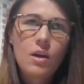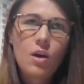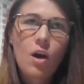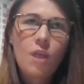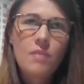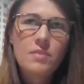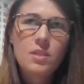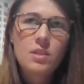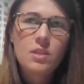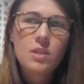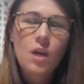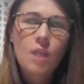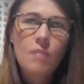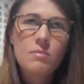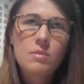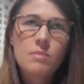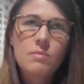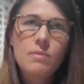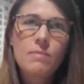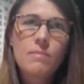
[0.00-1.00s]

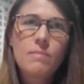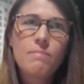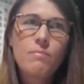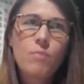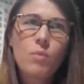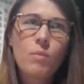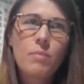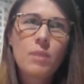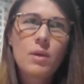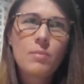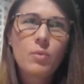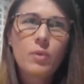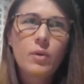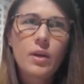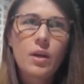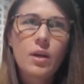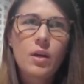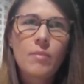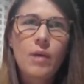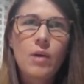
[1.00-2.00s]
oftentimes when people
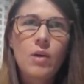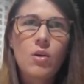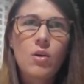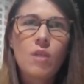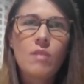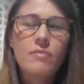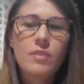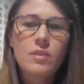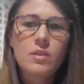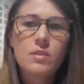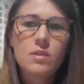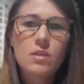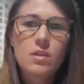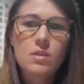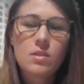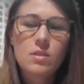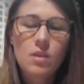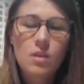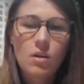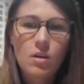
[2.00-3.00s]
hear about
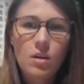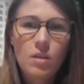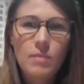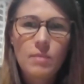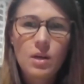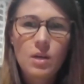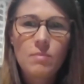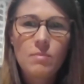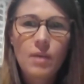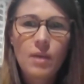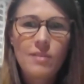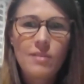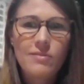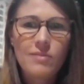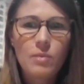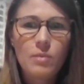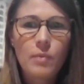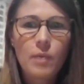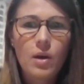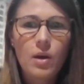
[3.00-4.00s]
offenses that are committed by a
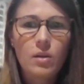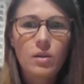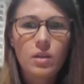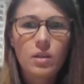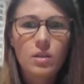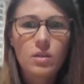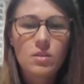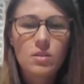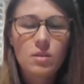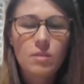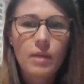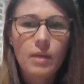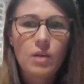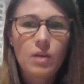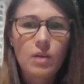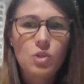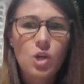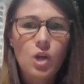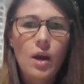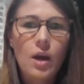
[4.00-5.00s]
female against a
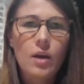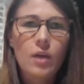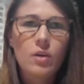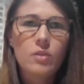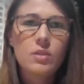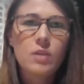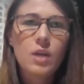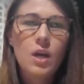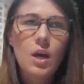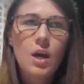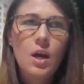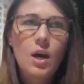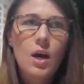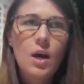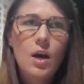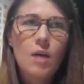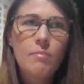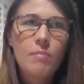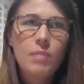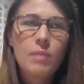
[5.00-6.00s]
male child,
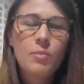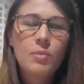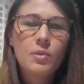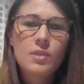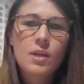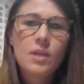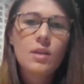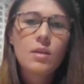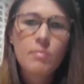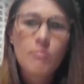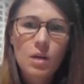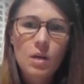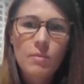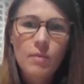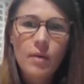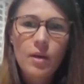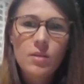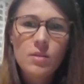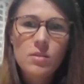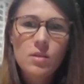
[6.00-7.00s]
um, people tend to
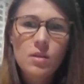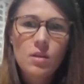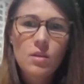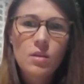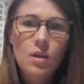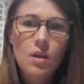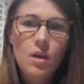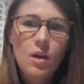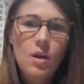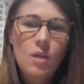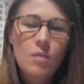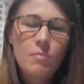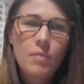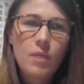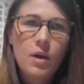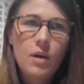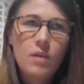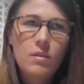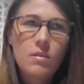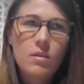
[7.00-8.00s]
minimize it
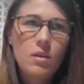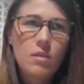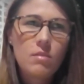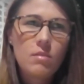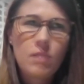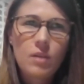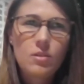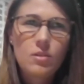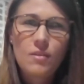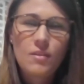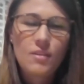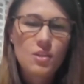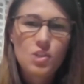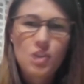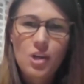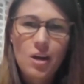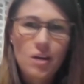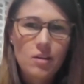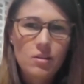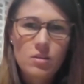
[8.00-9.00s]
but the effect on the
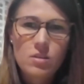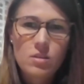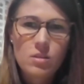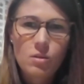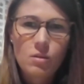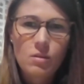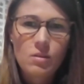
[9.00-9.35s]
child is still the